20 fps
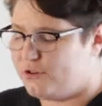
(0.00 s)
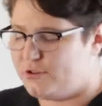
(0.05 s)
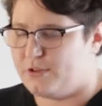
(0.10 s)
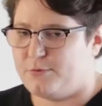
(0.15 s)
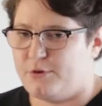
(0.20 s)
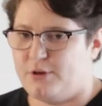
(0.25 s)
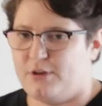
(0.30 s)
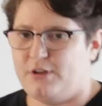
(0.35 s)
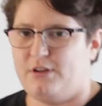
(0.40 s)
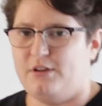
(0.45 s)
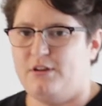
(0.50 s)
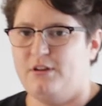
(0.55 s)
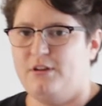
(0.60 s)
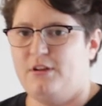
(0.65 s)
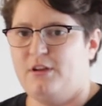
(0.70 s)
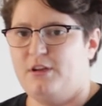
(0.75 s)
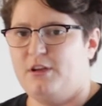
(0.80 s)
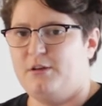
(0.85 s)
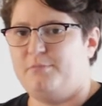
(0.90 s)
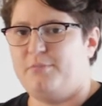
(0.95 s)
So I'm gonna
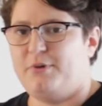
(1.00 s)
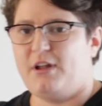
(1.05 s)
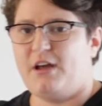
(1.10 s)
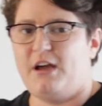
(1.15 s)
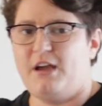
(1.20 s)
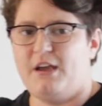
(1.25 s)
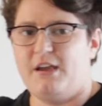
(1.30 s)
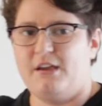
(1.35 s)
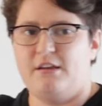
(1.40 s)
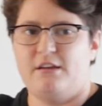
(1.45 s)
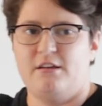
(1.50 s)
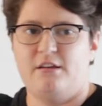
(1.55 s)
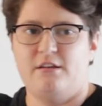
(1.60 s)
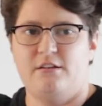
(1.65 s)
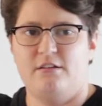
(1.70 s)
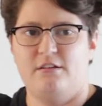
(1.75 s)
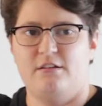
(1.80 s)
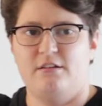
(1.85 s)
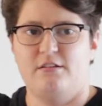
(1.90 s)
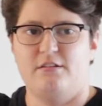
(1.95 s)
apply
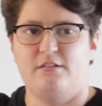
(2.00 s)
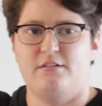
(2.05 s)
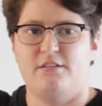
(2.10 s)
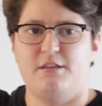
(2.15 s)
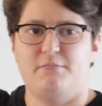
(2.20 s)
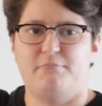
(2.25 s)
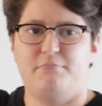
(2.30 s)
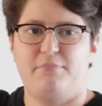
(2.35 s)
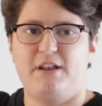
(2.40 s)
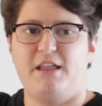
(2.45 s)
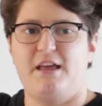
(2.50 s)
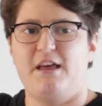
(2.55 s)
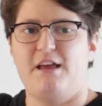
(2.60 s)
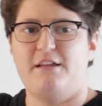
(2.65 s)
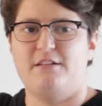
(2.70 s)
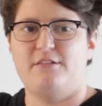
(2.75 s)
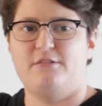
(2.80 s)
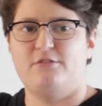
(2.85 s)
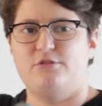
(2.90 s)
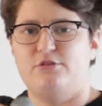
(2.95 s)
the plan